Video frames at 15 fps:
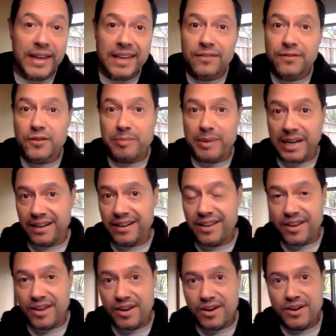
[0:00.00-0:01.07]
Thank you for being
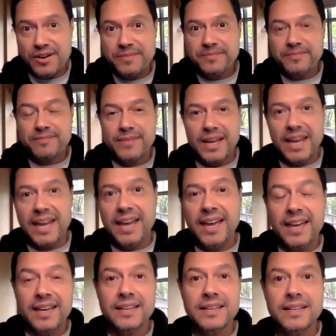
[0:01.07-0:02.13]
here.
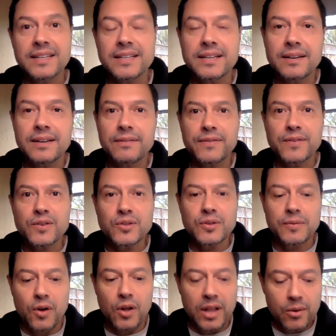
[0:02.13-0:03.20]
And first
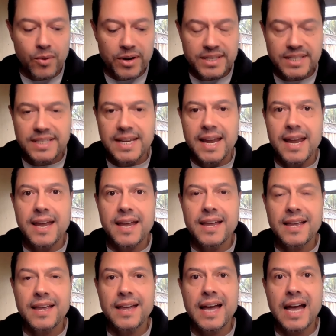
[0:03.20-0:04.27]
of all, I want to
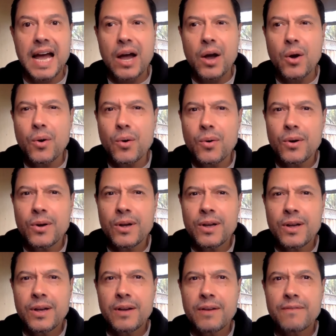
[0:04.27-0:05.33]
say how,
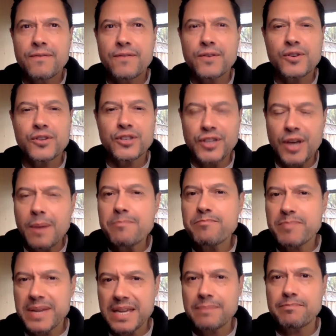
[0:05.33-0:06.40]
for some
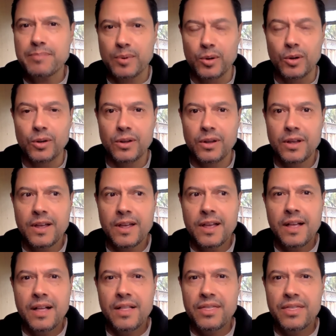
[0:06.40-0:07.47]
people,
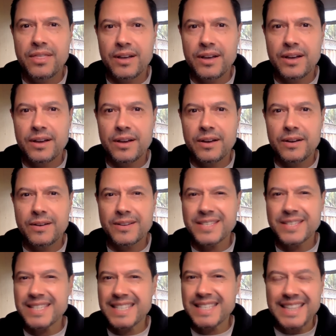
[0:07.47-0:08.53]
the
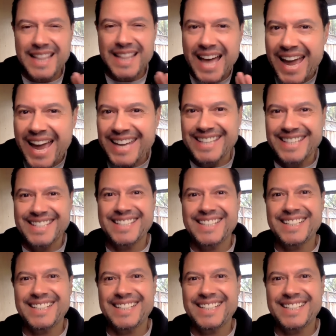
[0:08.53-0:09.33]
slight